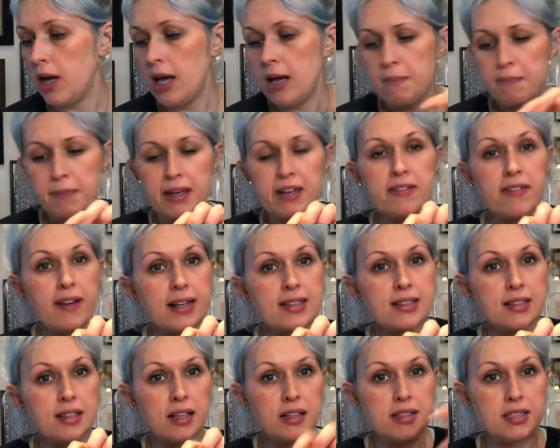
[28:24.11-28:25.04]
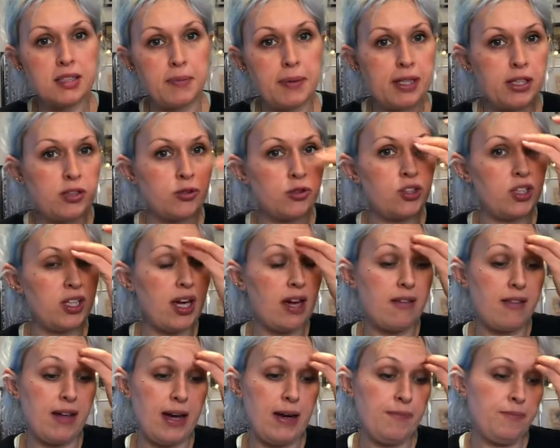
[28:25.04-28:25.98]
Big fat slice of pickles you get
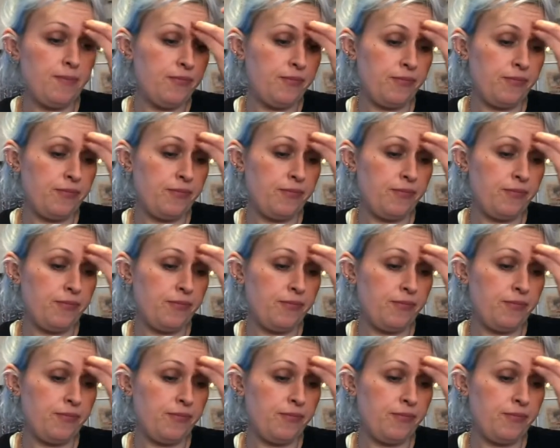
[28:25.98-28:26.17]
there.